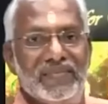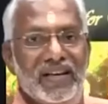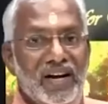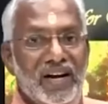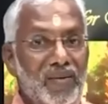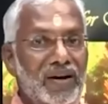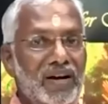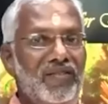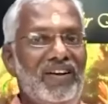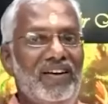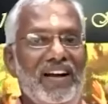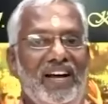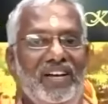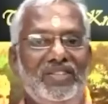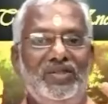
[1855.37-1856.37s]
Rama never
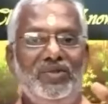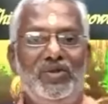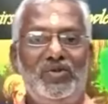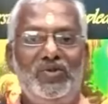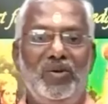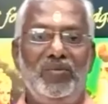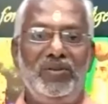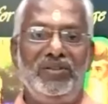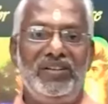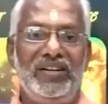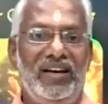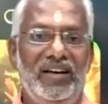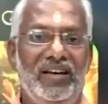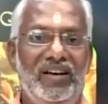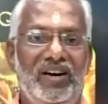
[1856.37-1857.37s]
asked
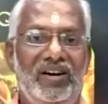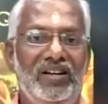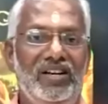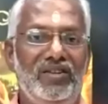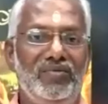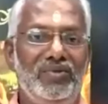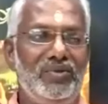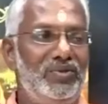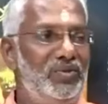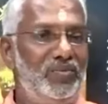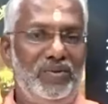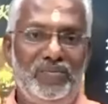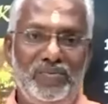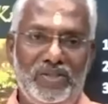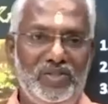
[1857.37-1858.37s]
Vishwamitra, I got confused,
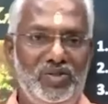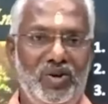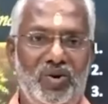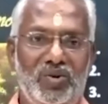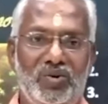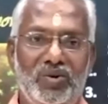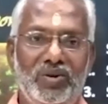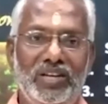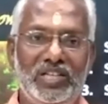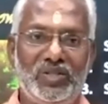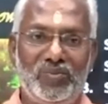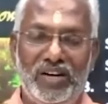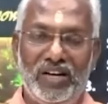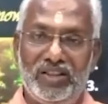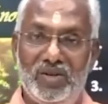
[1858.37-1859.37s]
please you have to
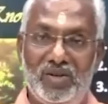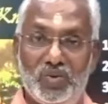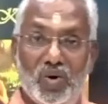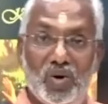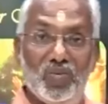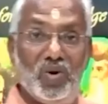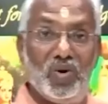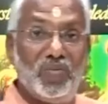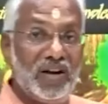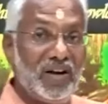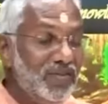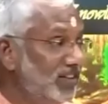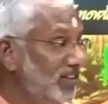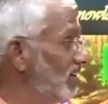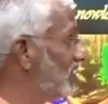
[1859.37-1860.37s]
explain. Otherwise, one more
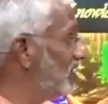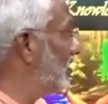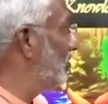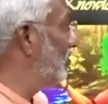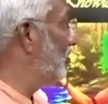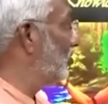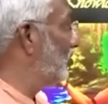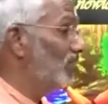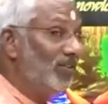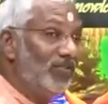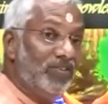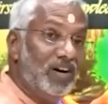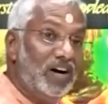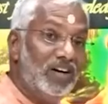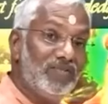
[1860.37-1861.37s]
Bhagavad Gita we would
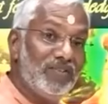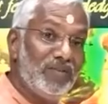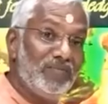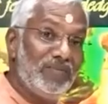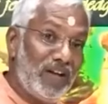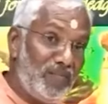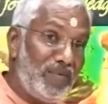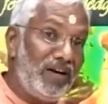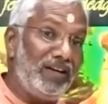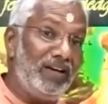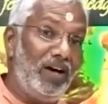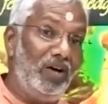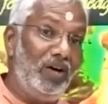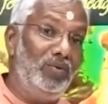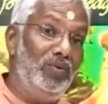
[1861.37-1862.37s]
have got from Ramayana.
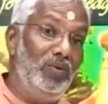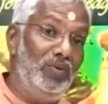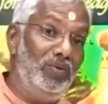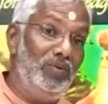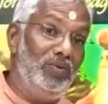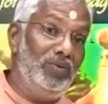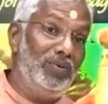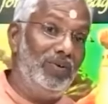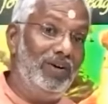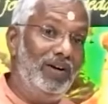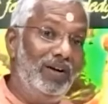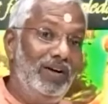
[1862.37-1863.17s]
Ayyoyo.